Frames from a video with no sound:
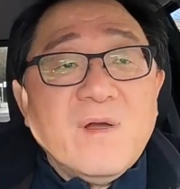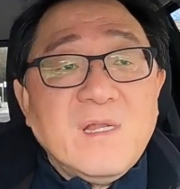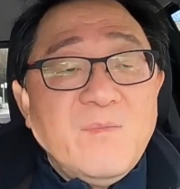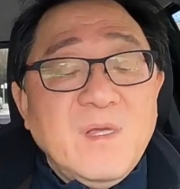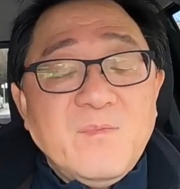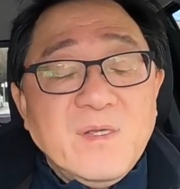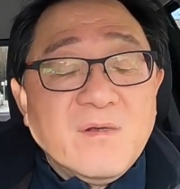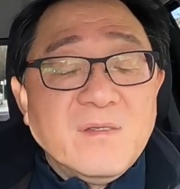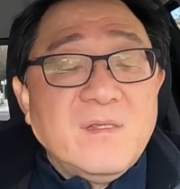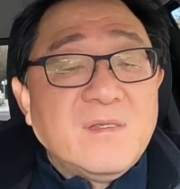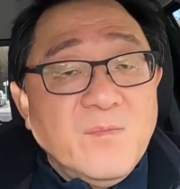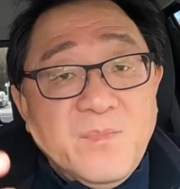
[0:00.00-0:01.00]
quite a bit
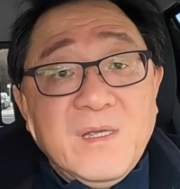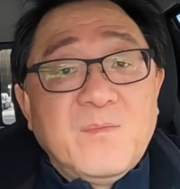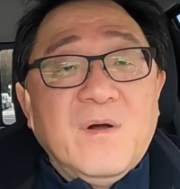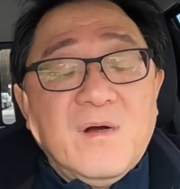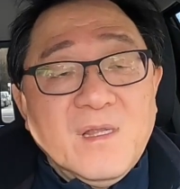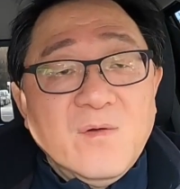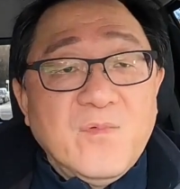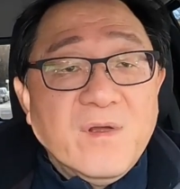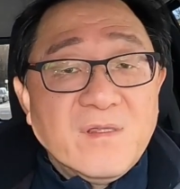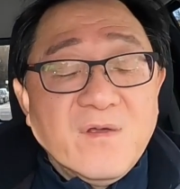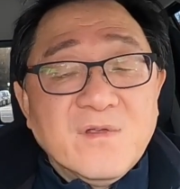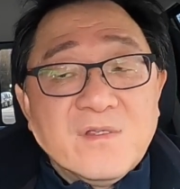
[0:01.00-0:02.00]
because it's a big body
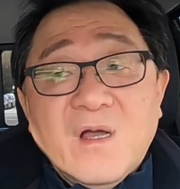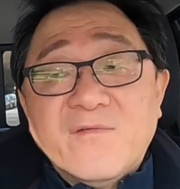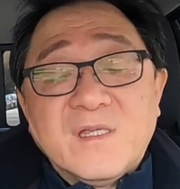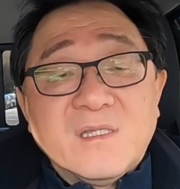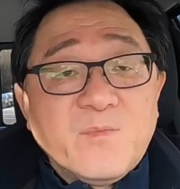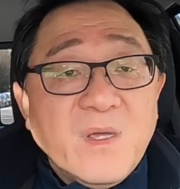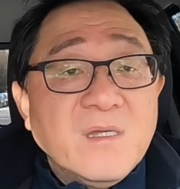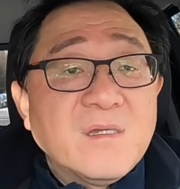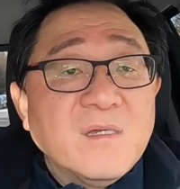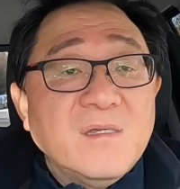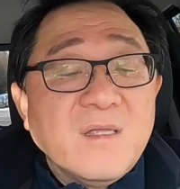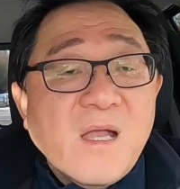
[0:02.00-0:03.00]
with a soft
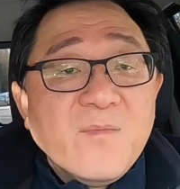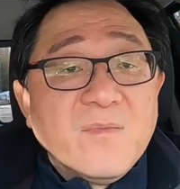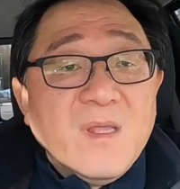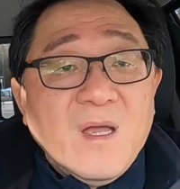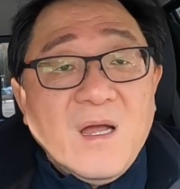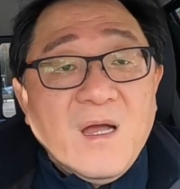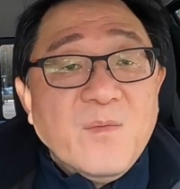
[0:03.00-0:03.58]
suspension.